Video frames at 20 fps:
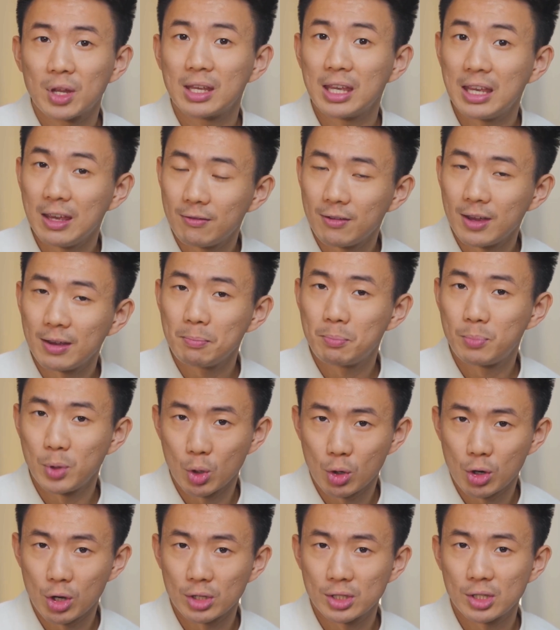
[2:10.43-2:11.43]
giving
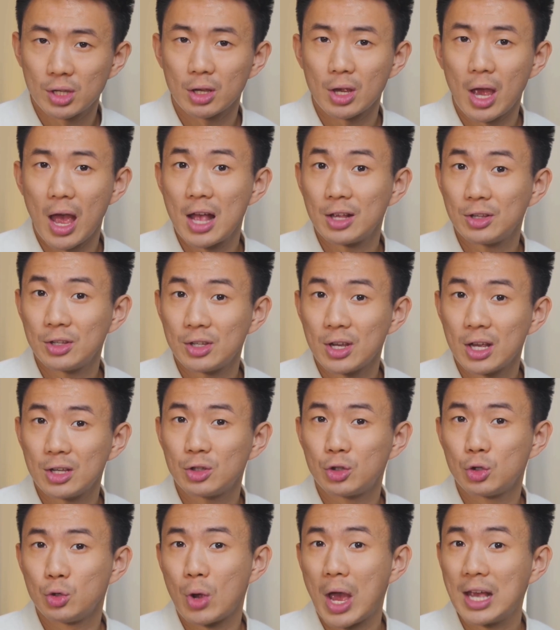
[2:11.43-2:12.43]
builders access
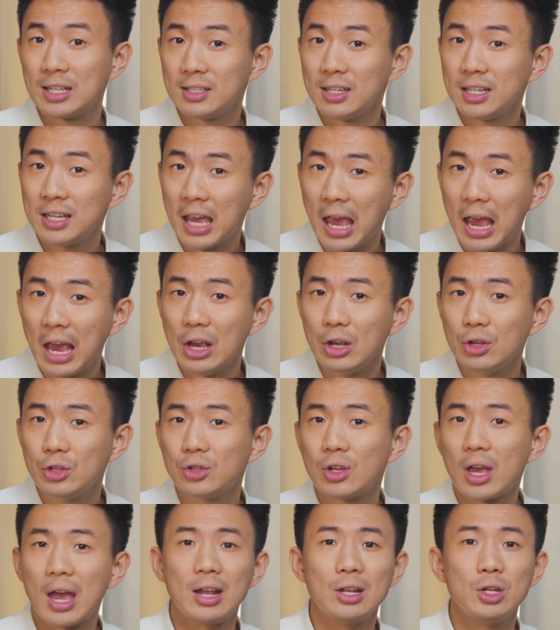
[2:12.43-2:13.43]
to
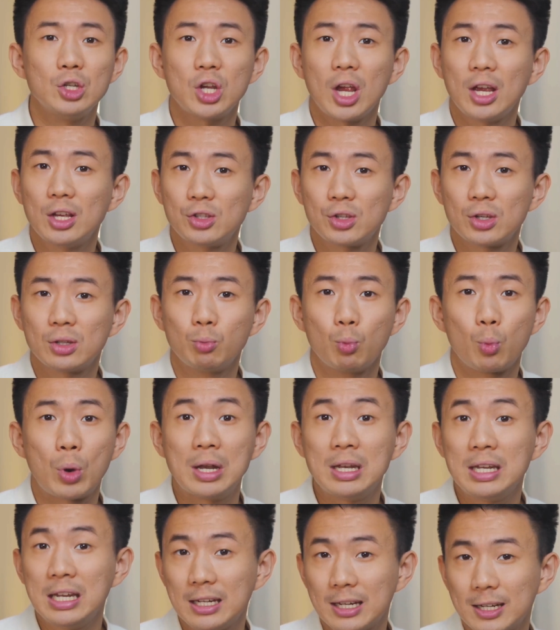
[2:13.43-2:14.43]
SDKs and JSON
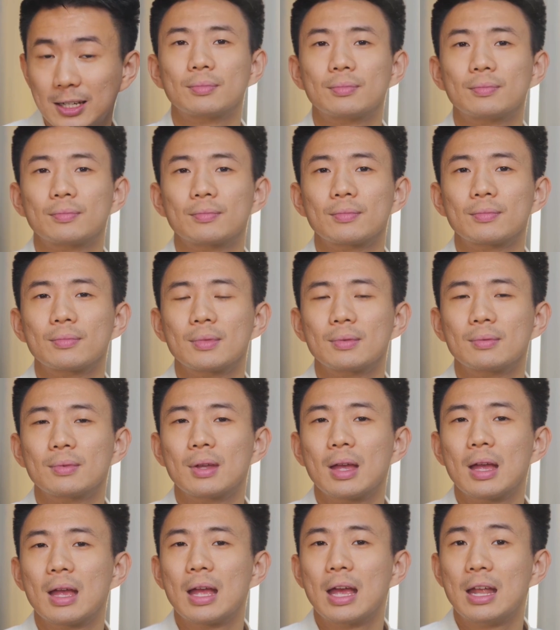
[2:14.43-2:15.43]
when needed.
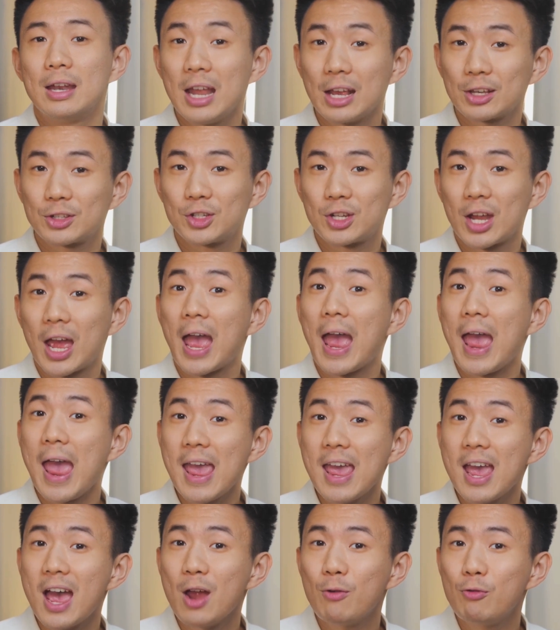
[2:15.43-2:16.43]
Next,
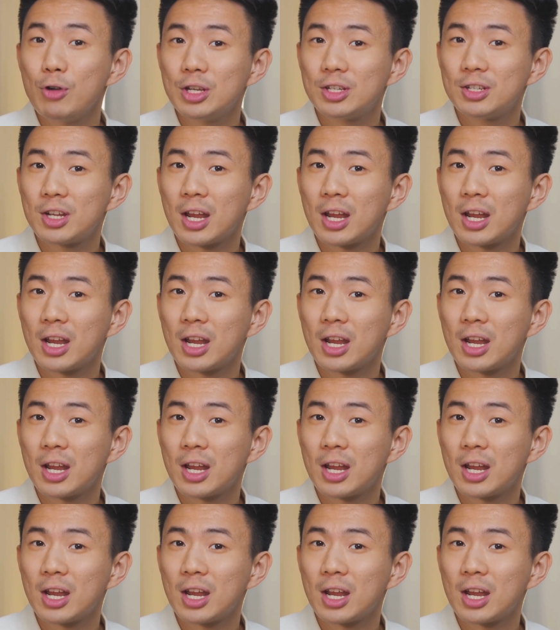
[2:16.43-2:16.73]
AI reasoning